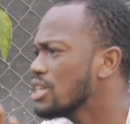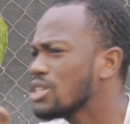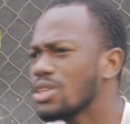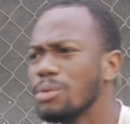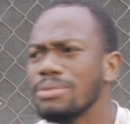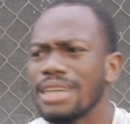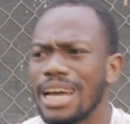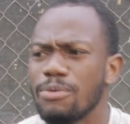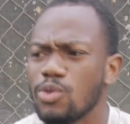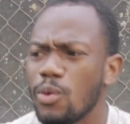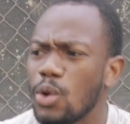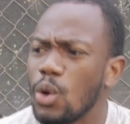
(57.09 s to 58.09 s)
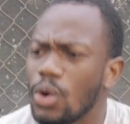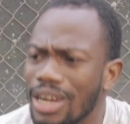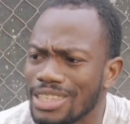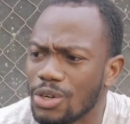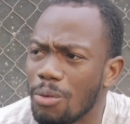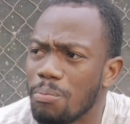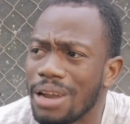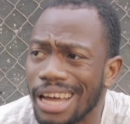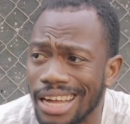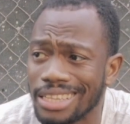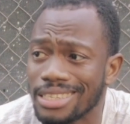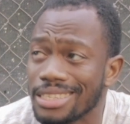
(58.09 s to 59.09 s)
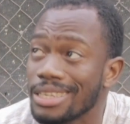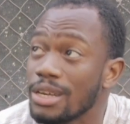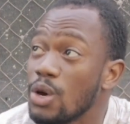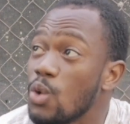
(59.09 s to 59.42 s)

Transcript: sometimes when we look at our plants,